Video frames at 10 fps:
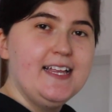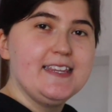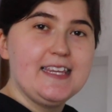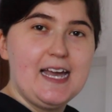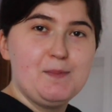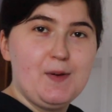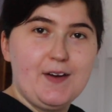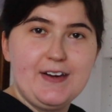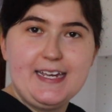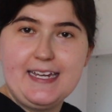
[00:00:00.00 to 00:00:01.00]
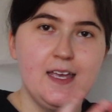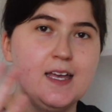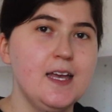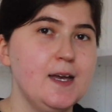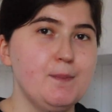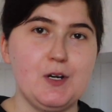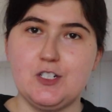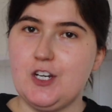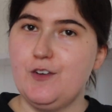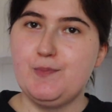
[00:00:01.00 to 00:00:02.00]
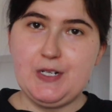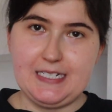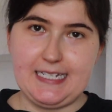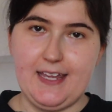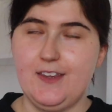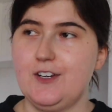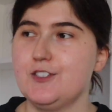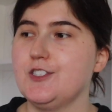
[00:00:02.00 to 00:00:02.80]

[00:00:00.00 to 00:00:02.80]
library bookshelf put together.